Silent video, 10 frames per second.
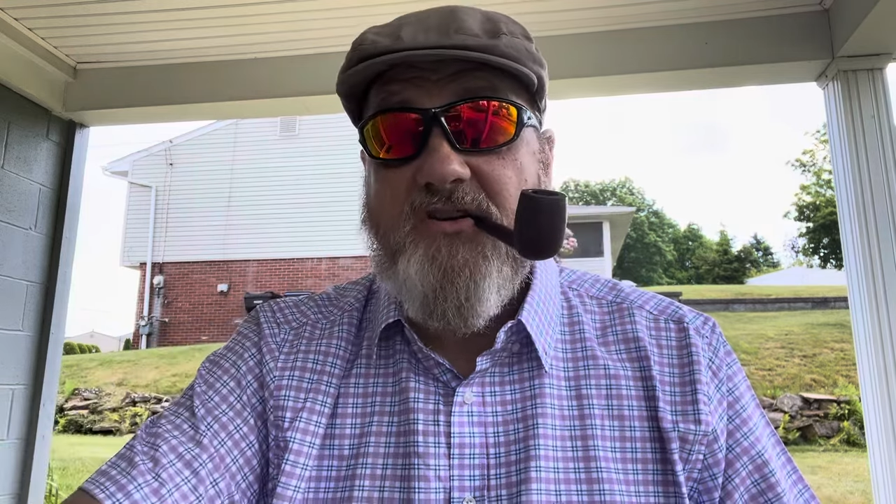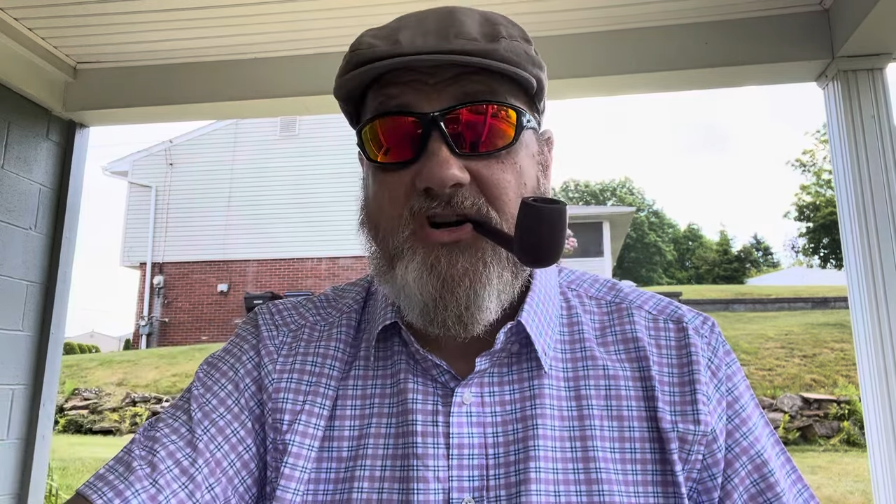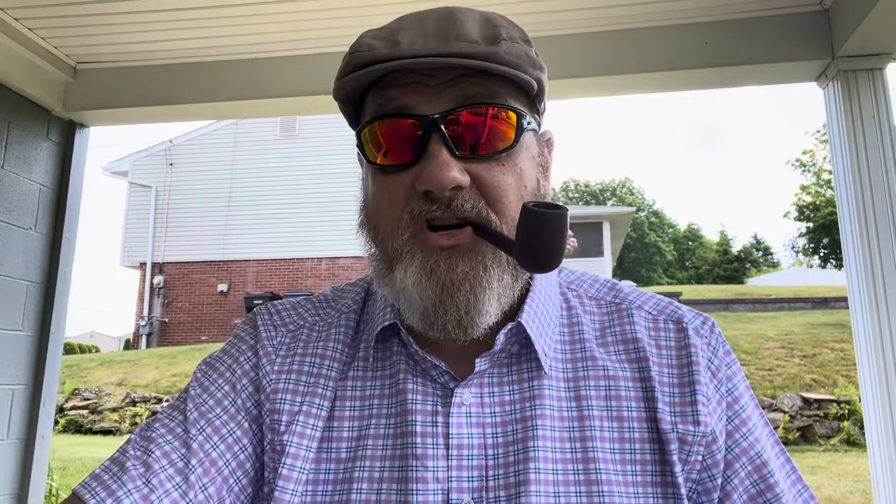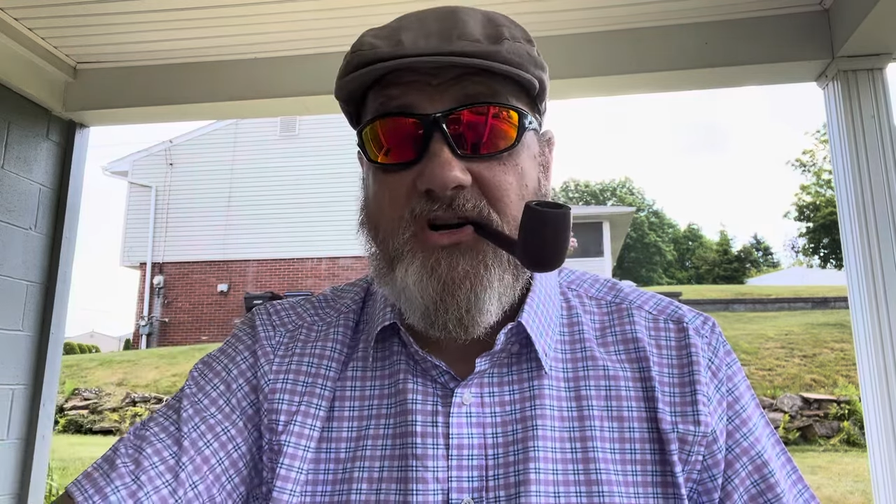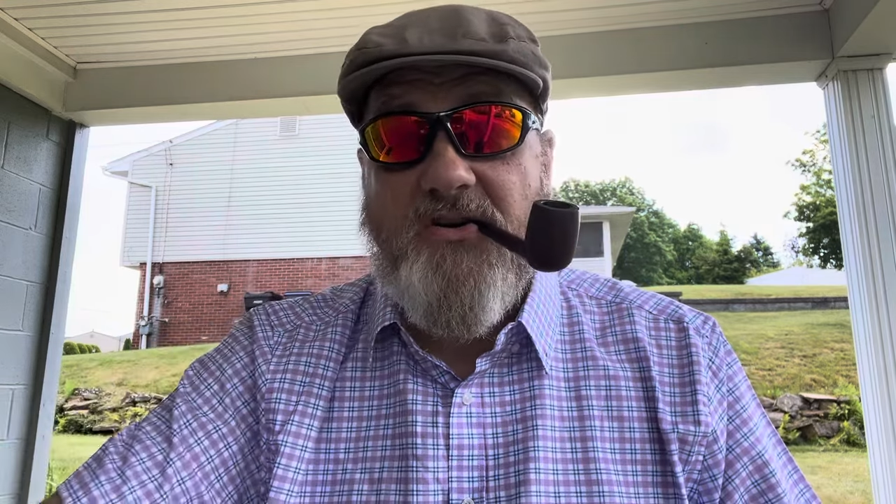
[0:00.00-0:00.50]

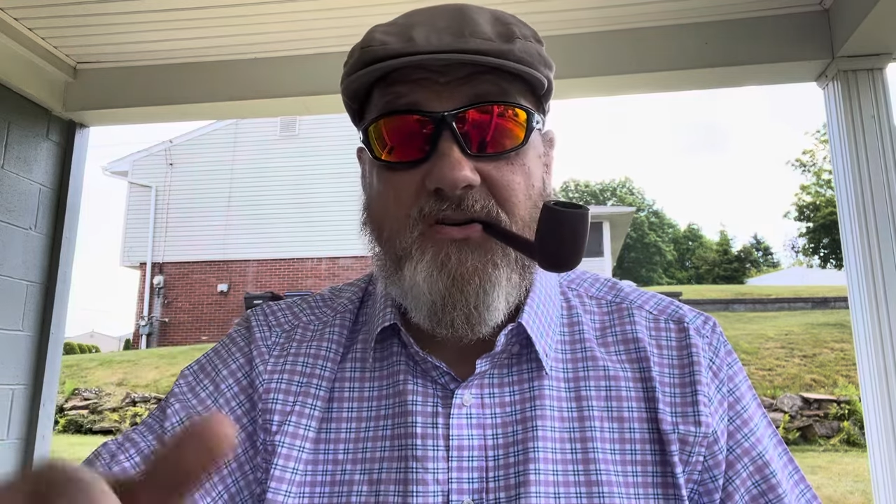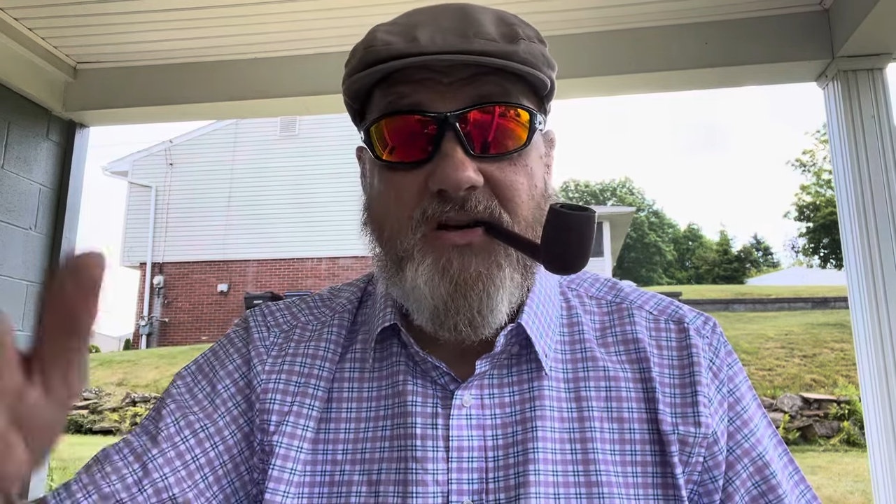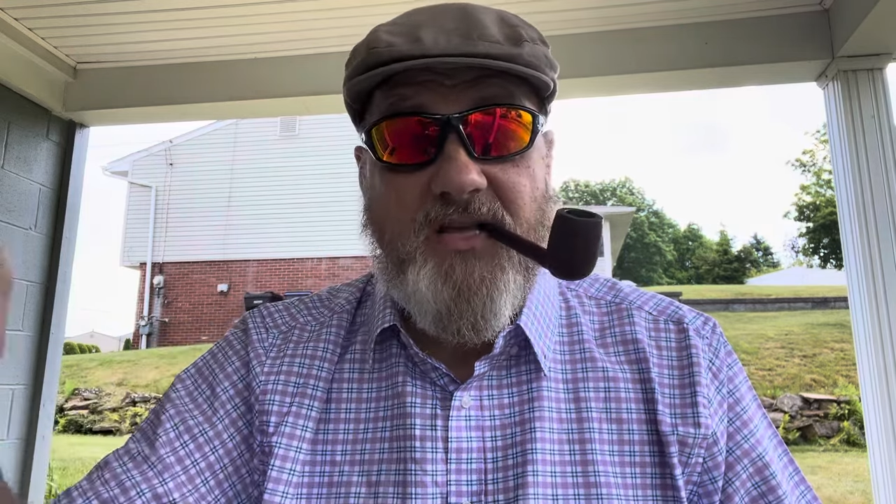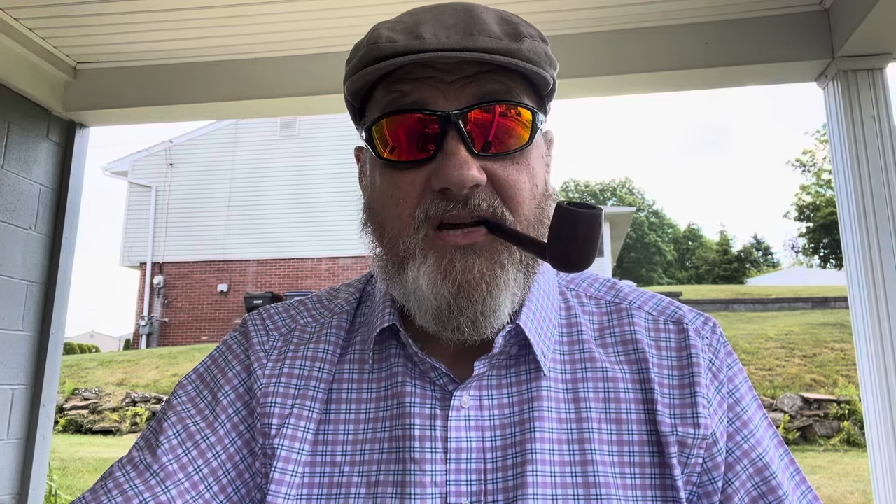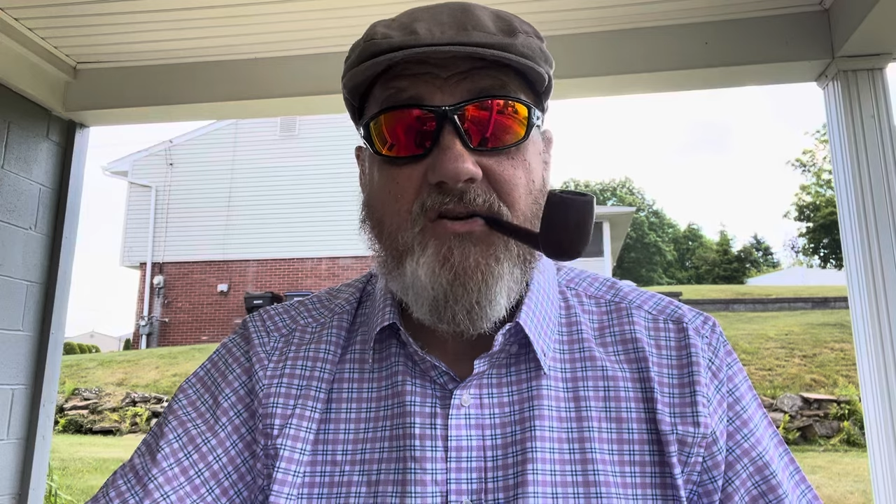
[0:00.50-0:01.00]
call
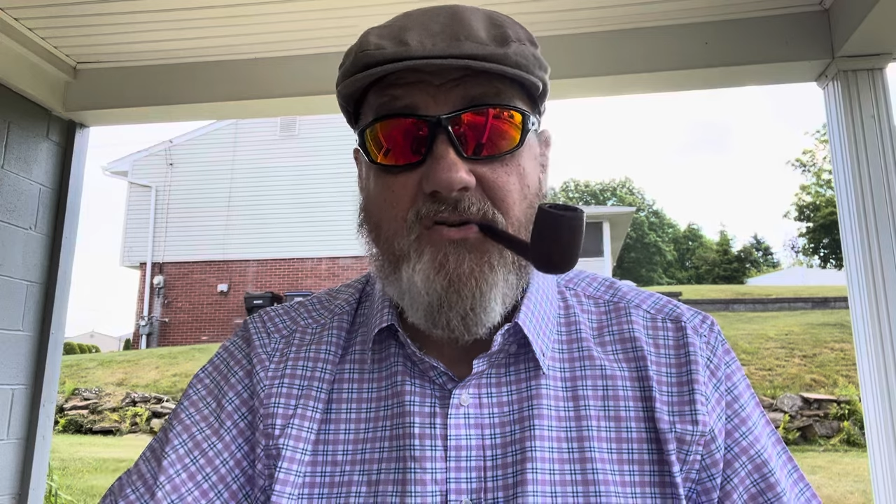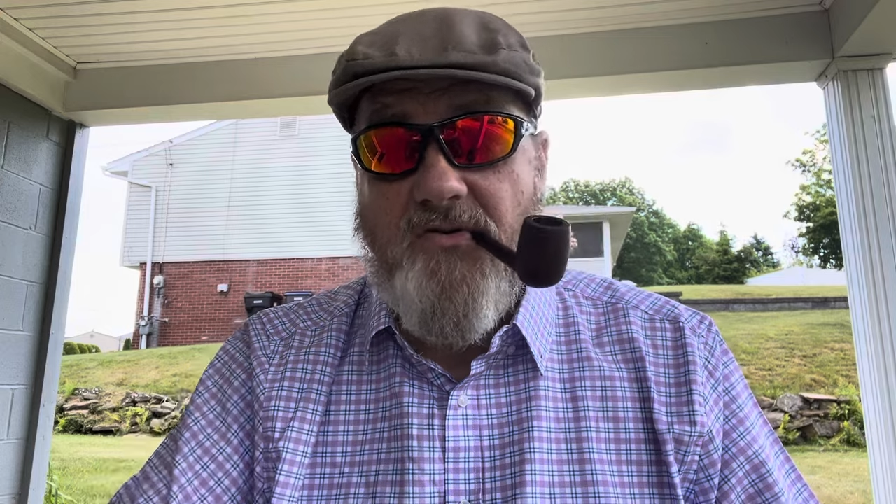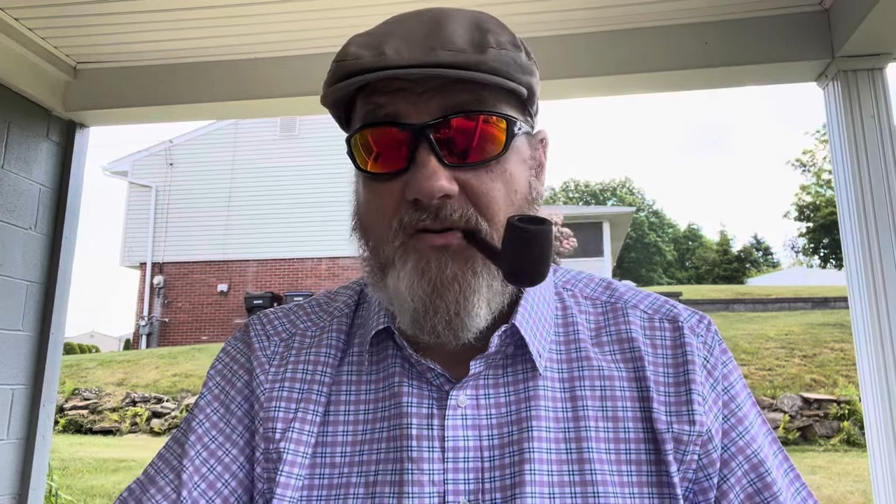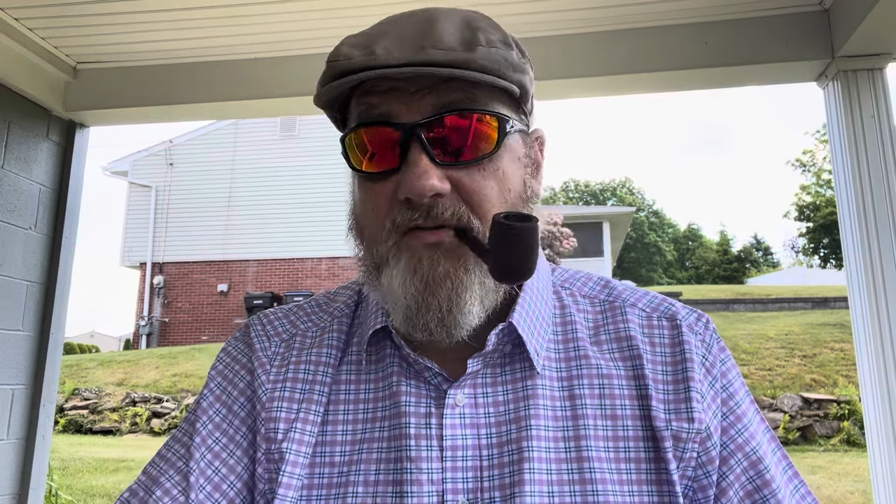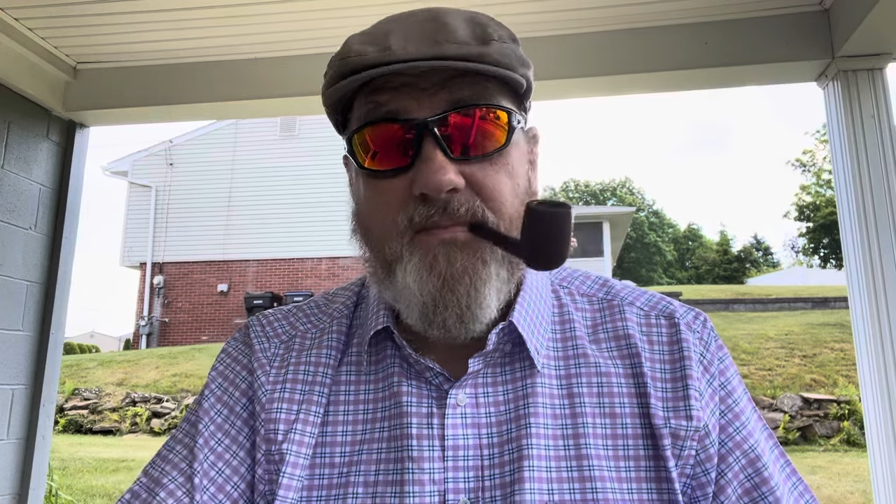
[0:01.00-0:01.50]
and get a
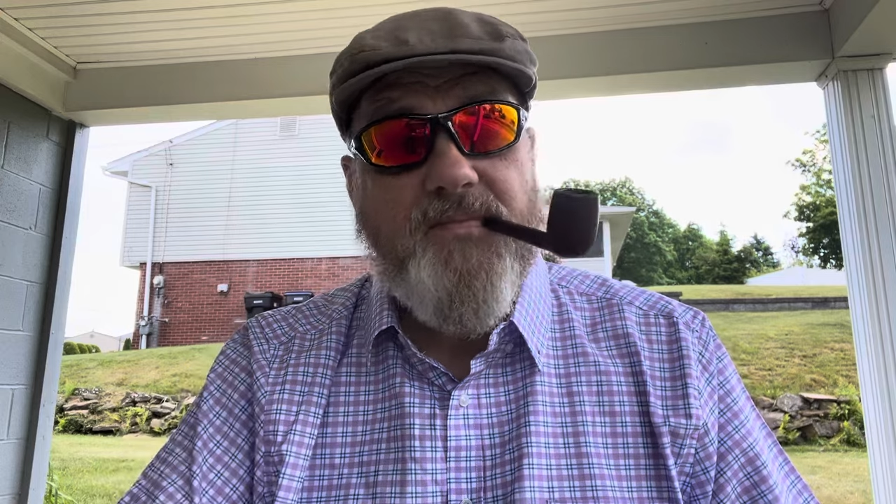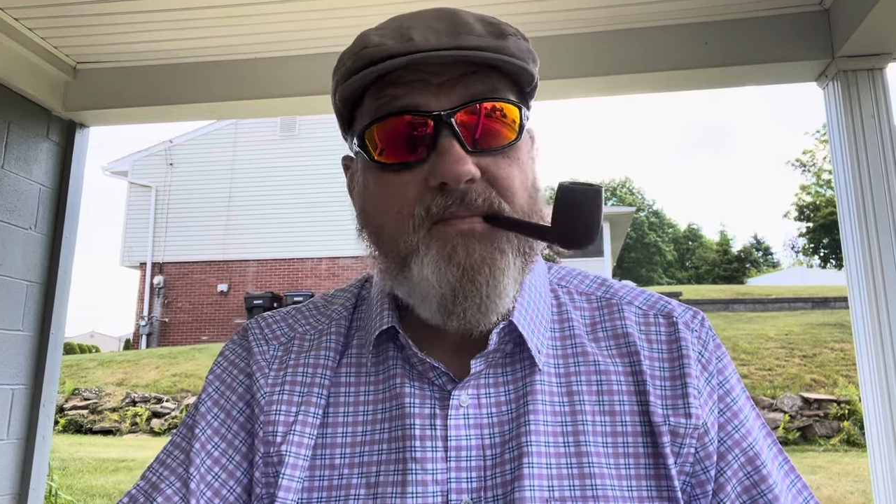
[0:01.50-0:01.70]
hold of them.